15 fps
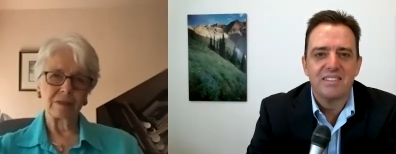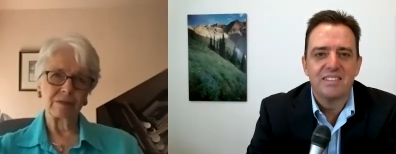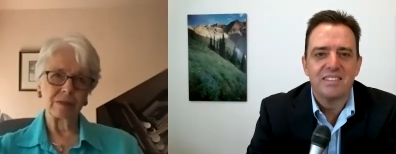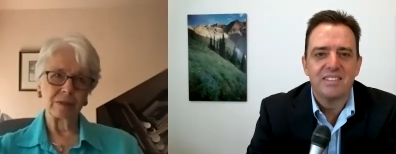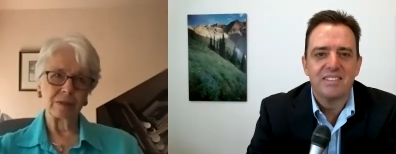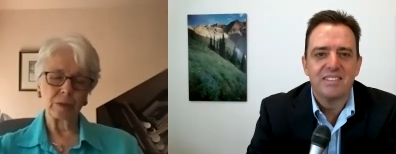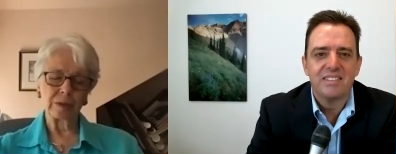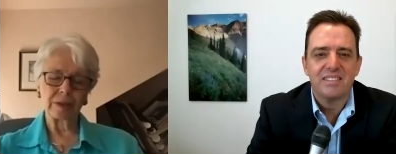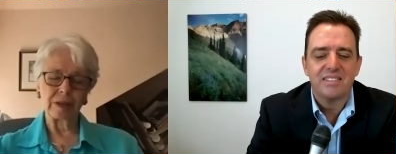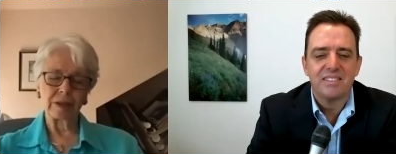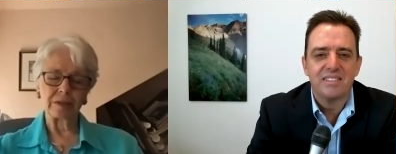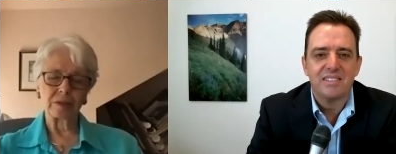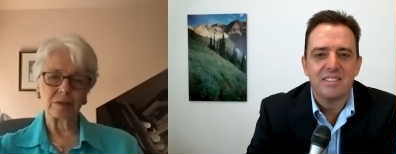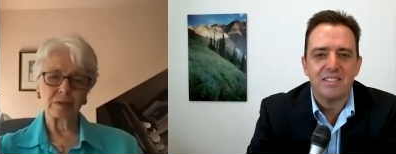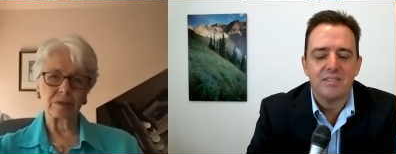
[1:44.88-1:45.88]
Speaker 1: interviews with
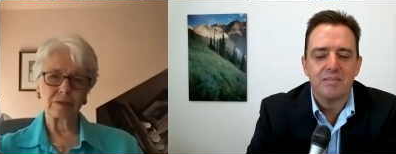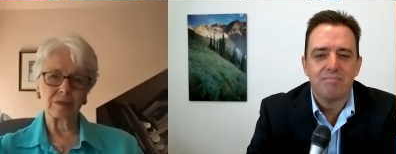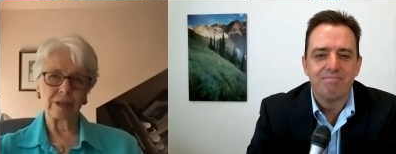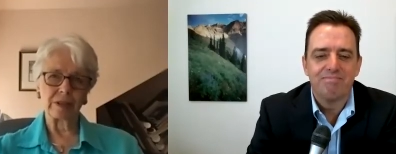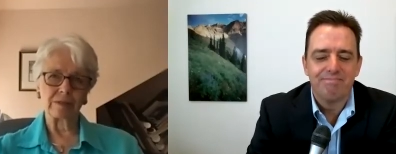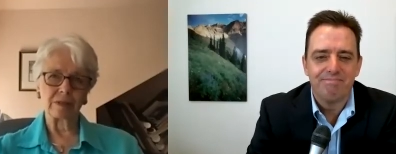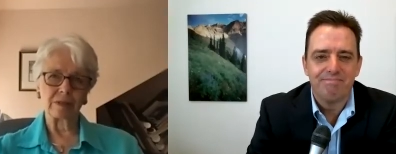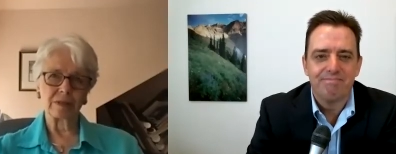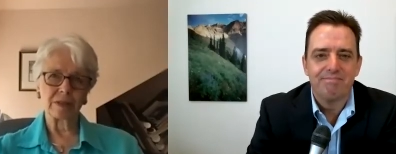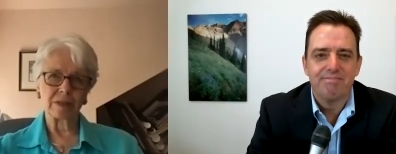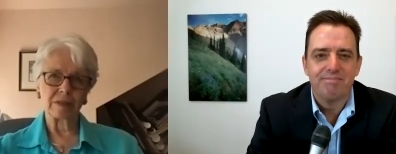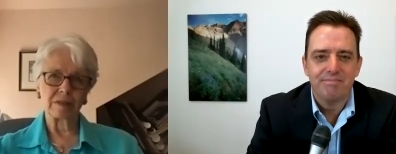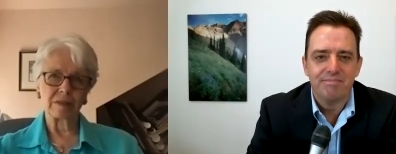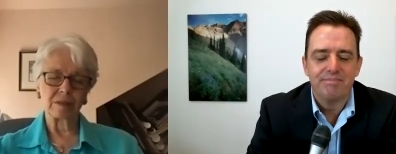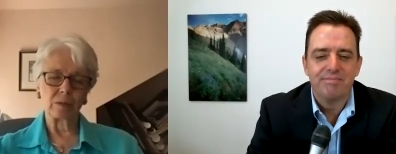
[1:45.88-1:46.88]
cancer
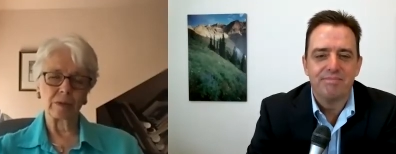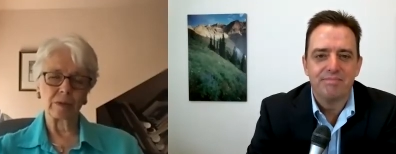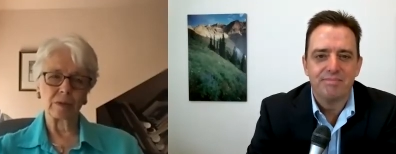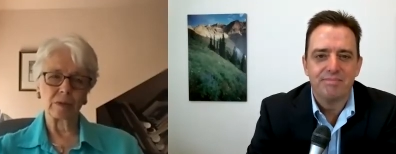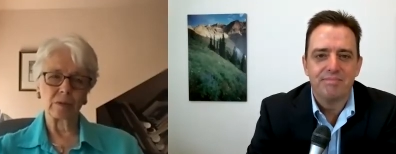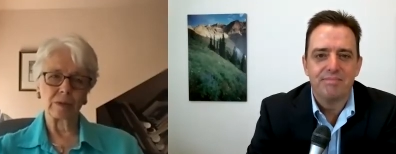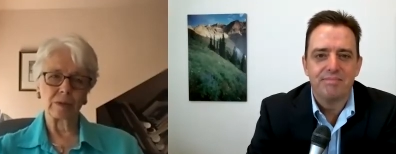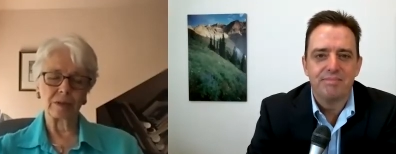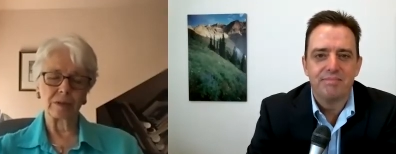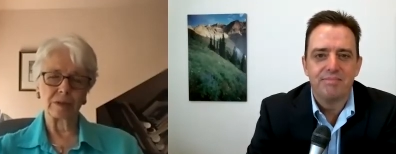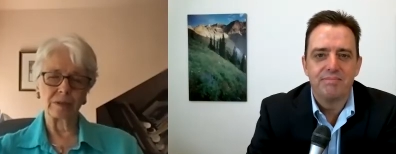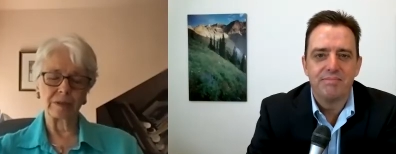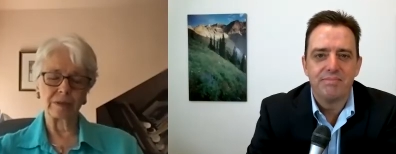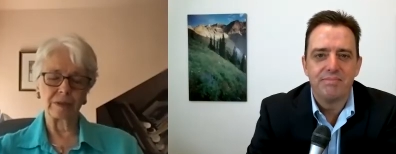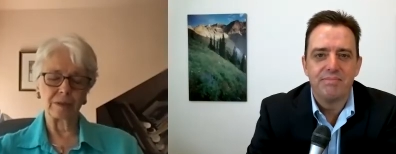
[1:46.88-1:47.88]
survivors. I think we are the
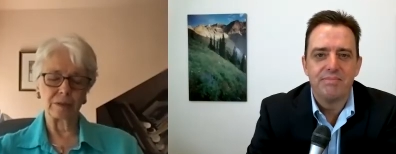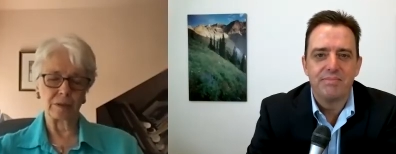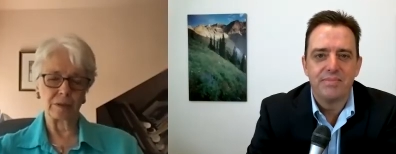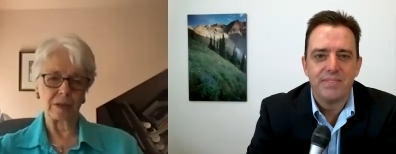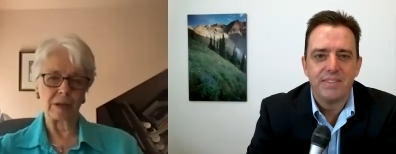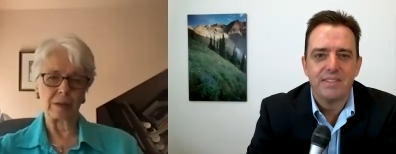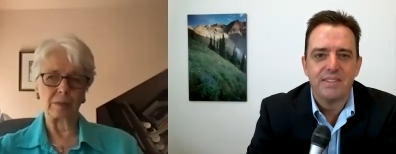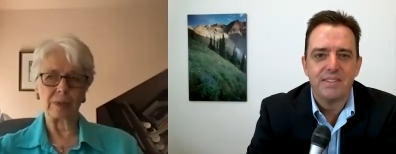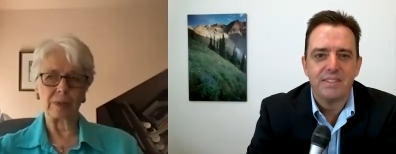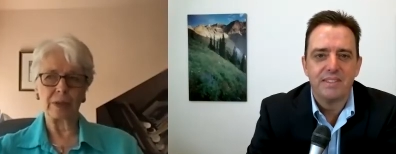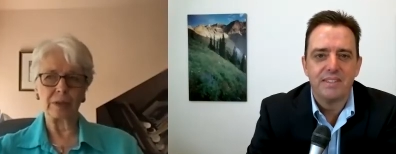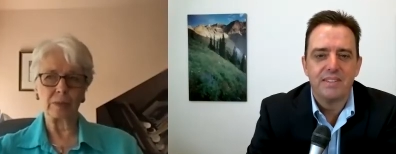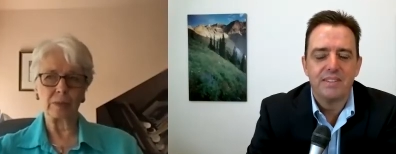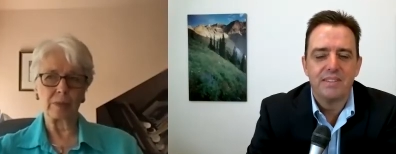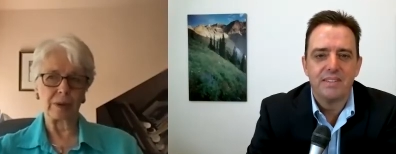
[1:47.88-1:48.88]
ones who can understand
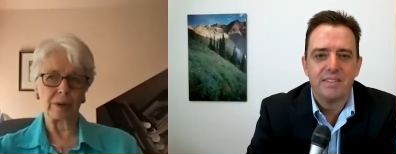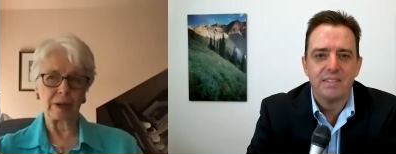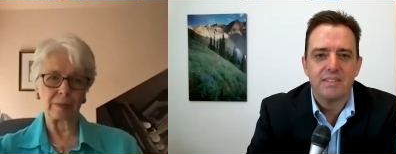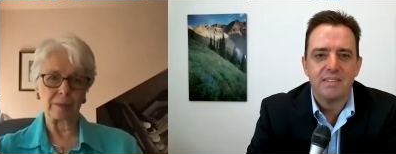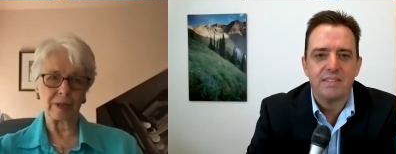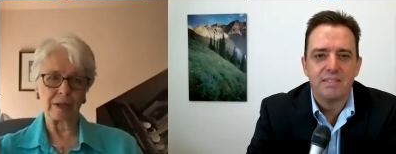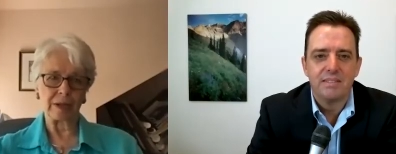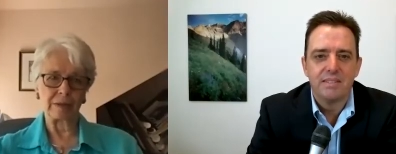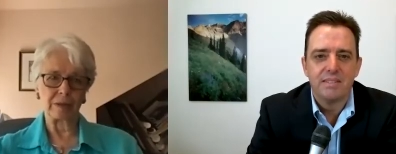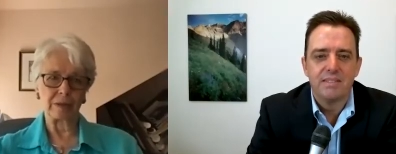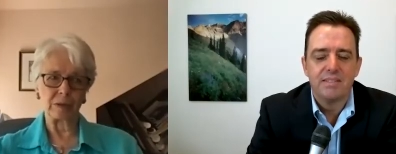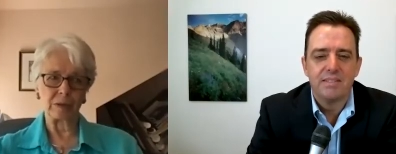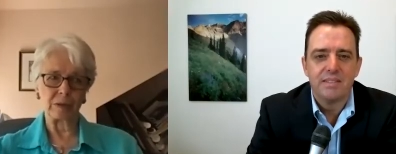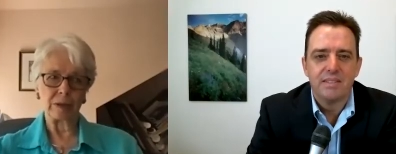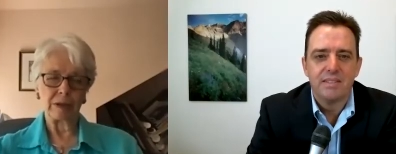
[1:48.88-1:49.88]
best, perhaps, how
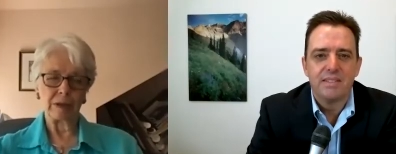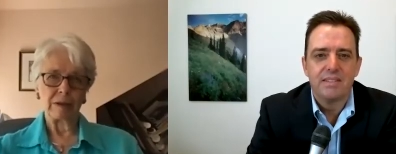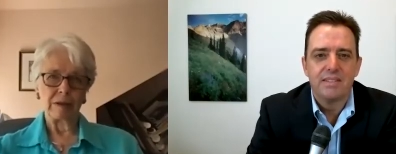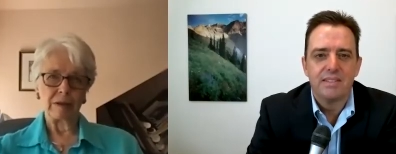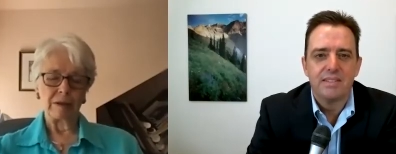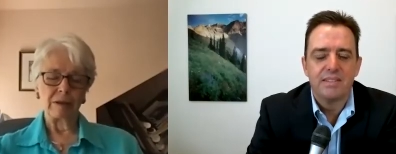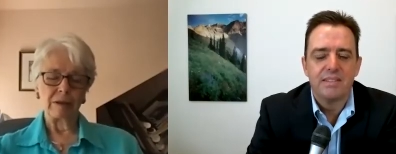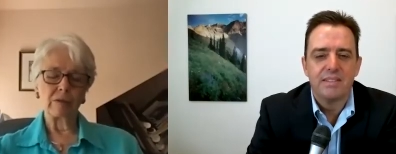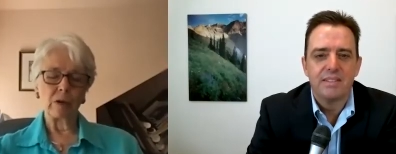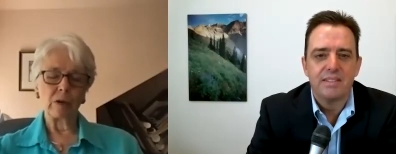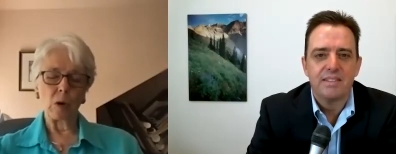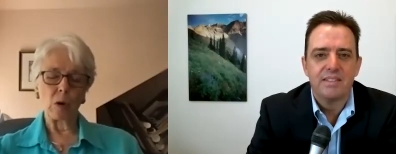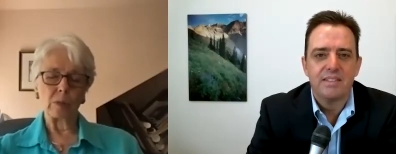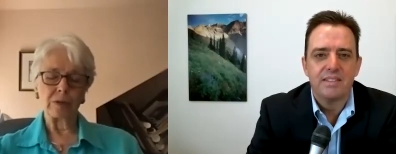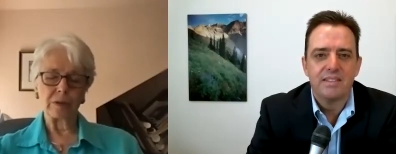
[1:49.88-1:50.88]
to give
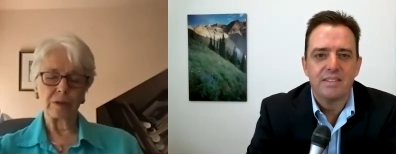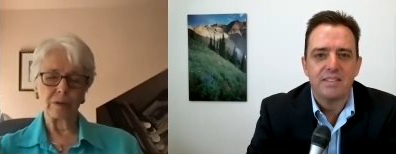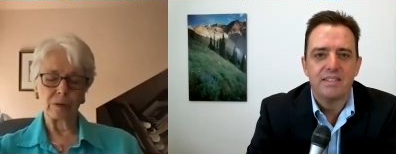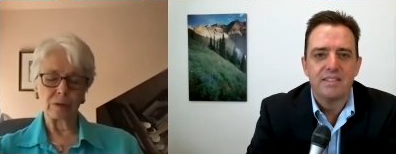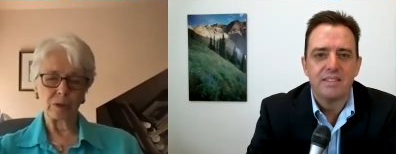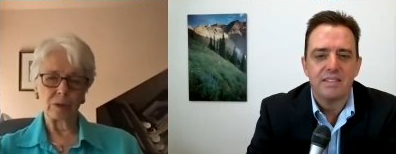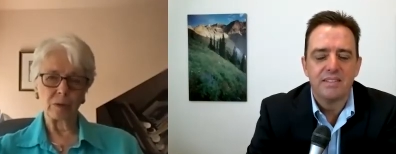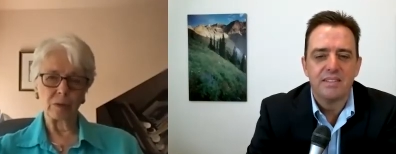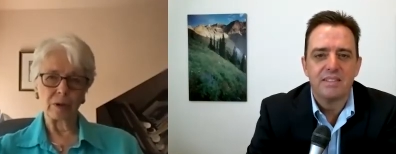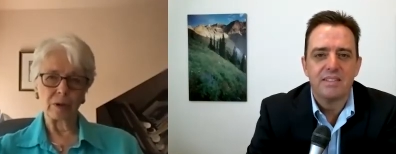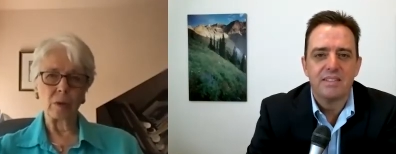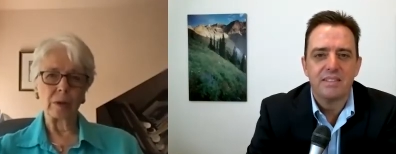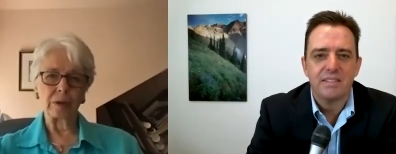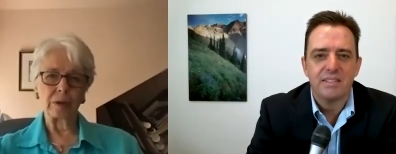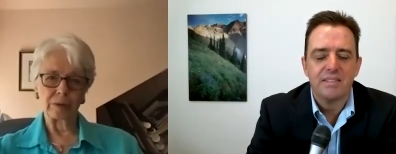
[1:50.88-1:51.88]
hope to those who are
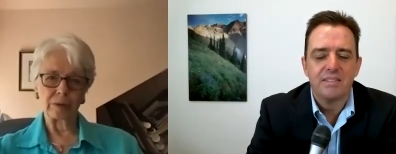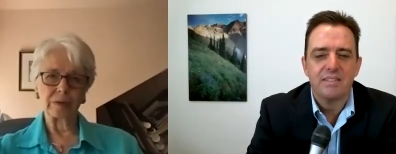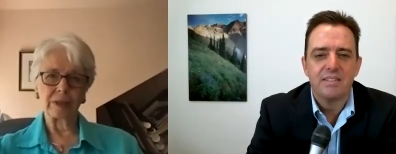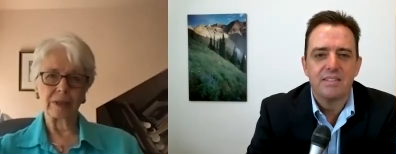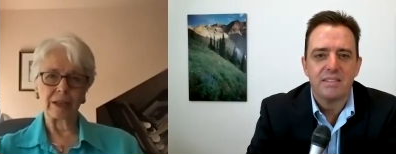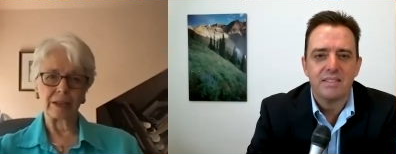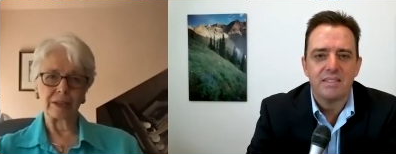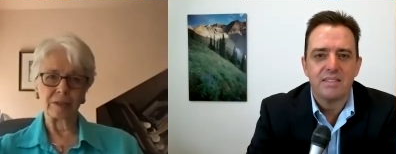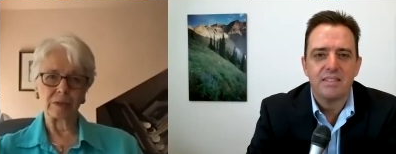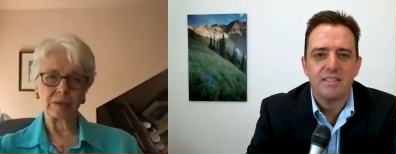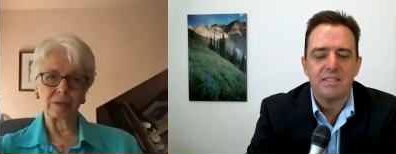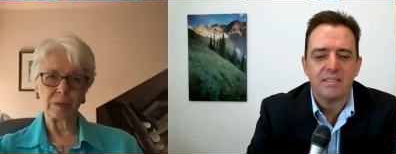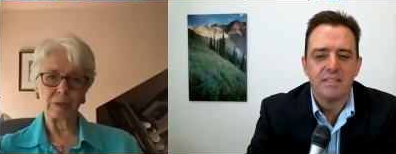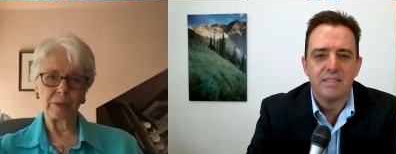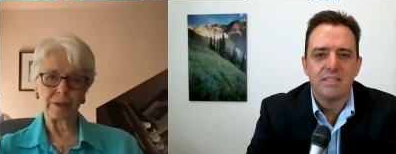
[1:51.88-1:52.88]
going through the
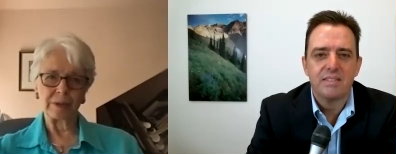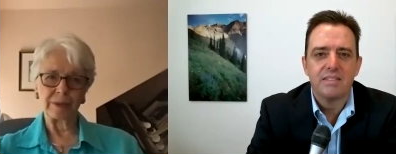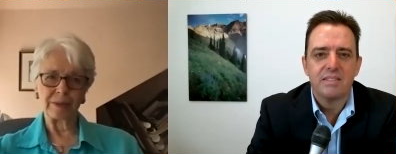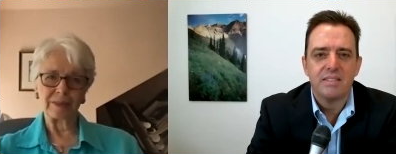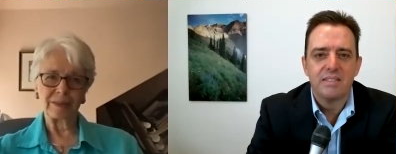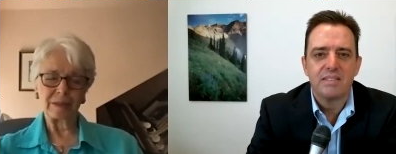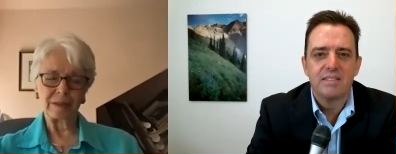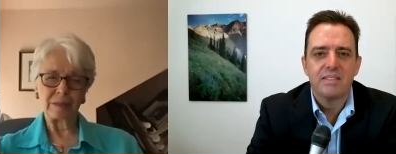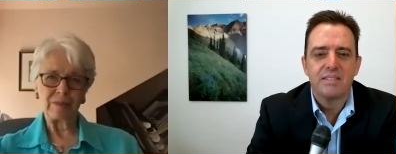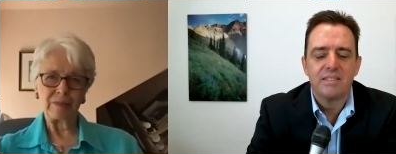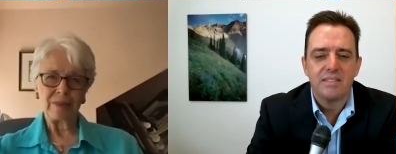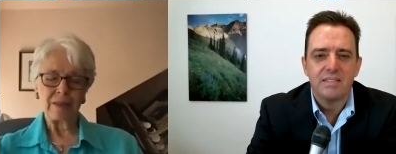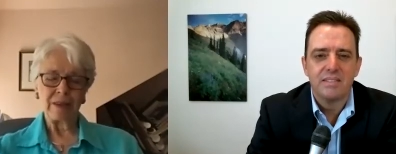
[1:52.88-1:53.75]
cancer experience.